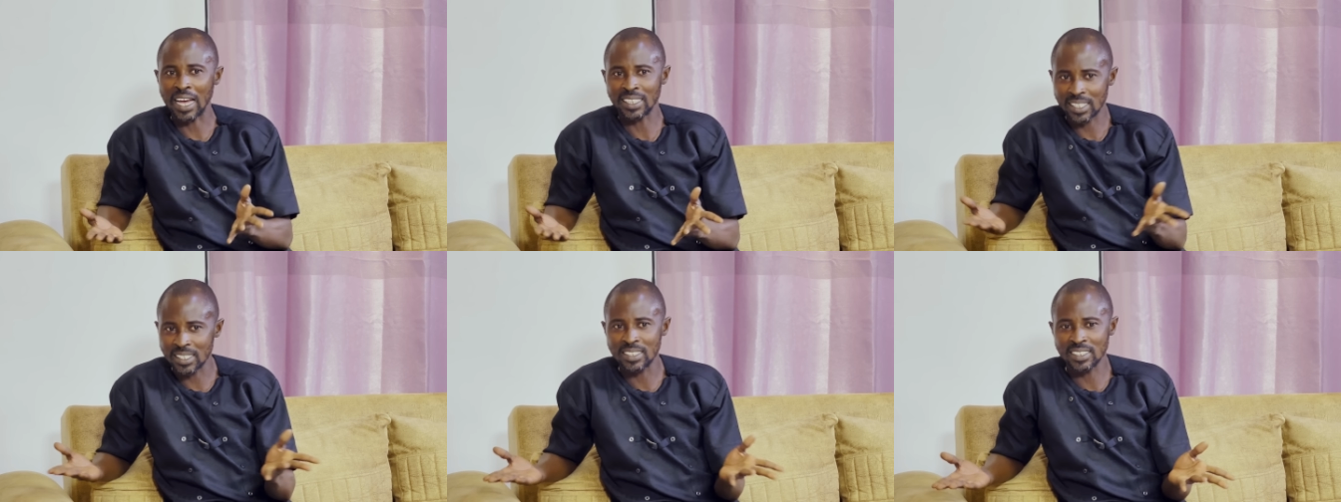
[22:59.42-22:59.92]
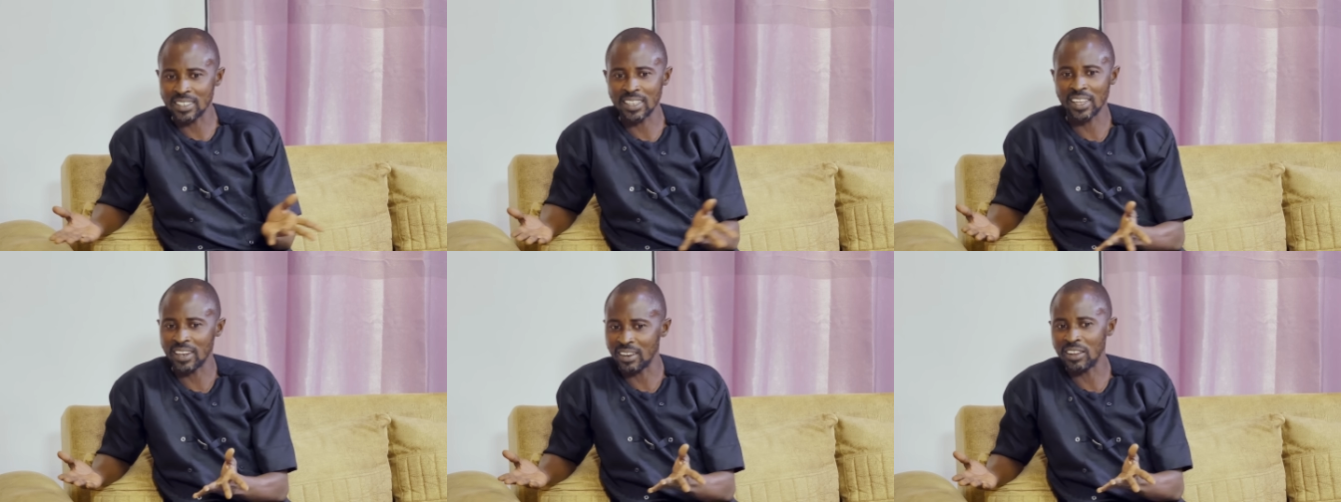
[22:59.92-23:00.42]
it in
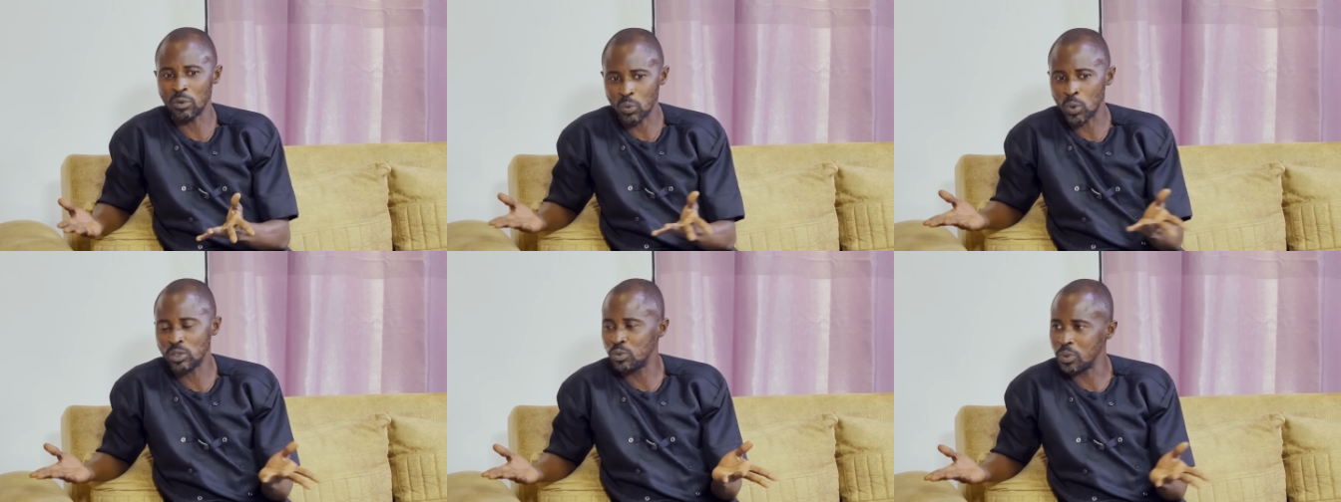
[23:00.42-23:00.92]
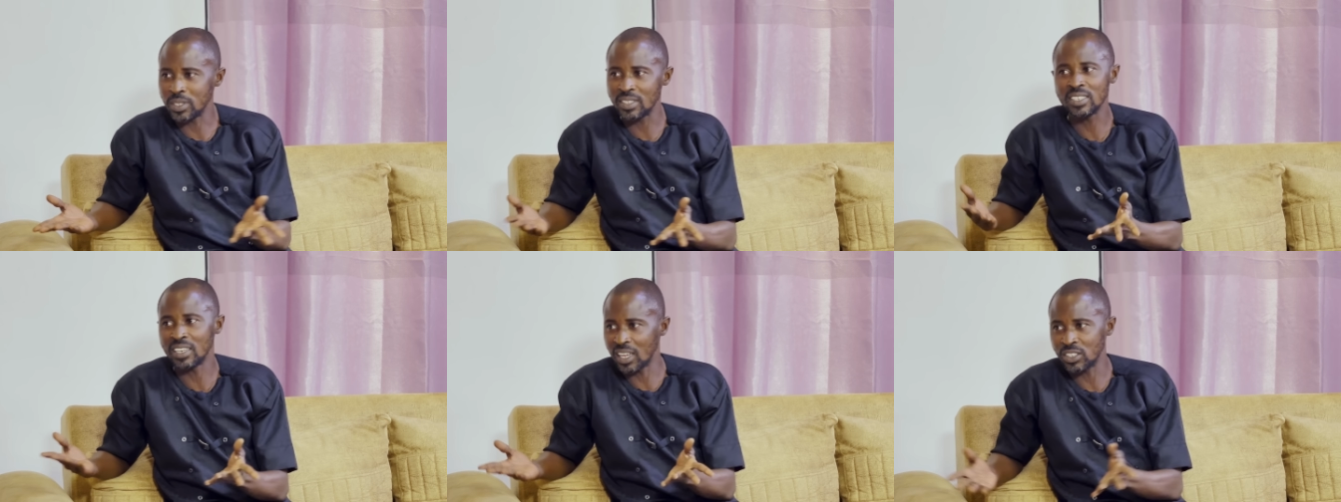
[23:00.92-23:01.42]
the, what we see,
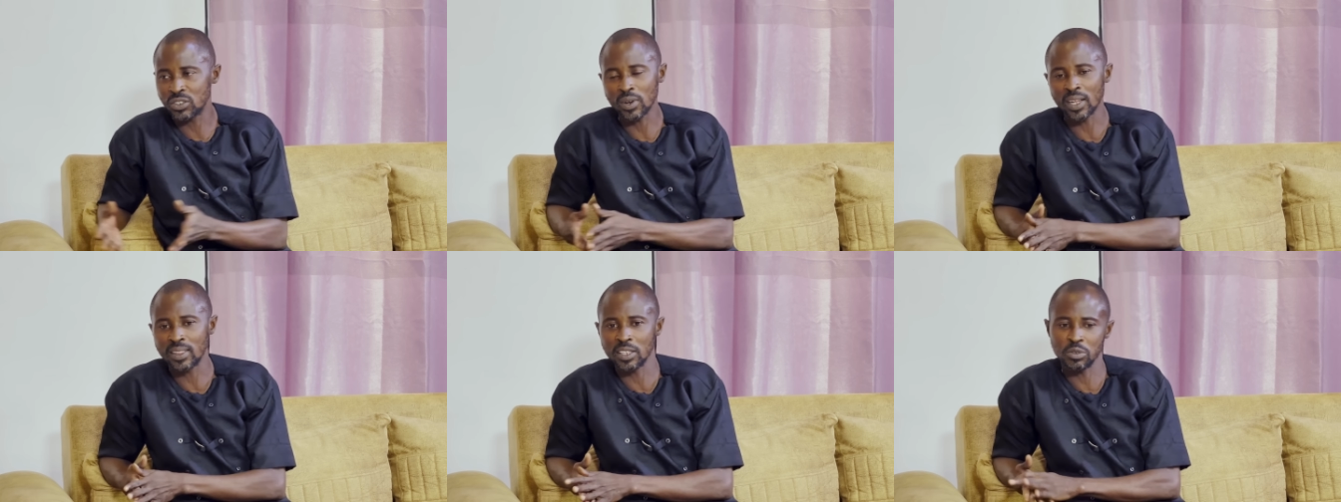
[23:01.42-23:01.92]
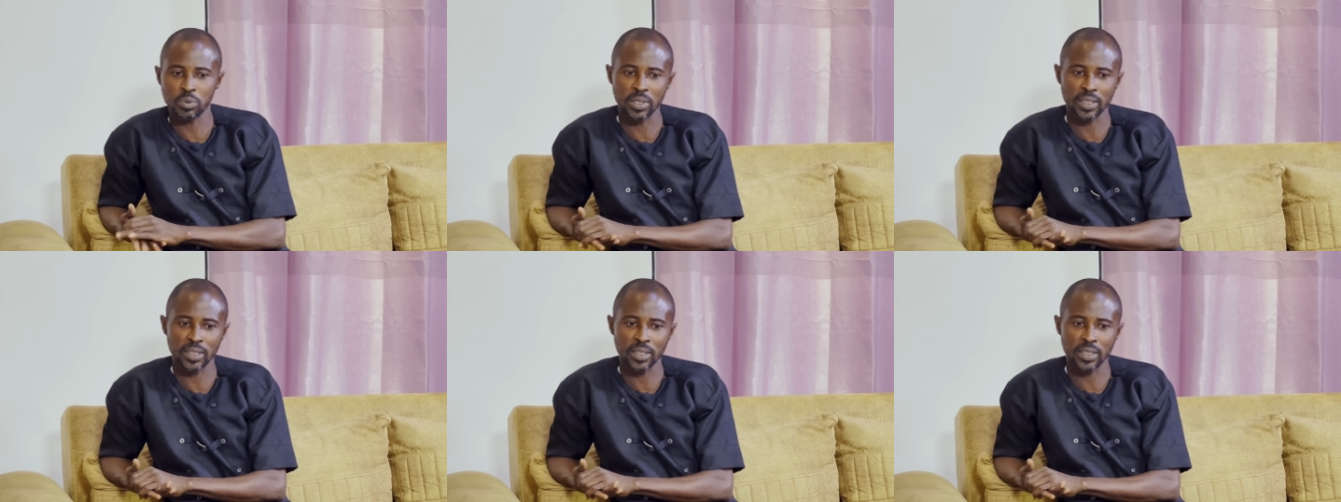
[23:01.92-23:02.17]
natural things, we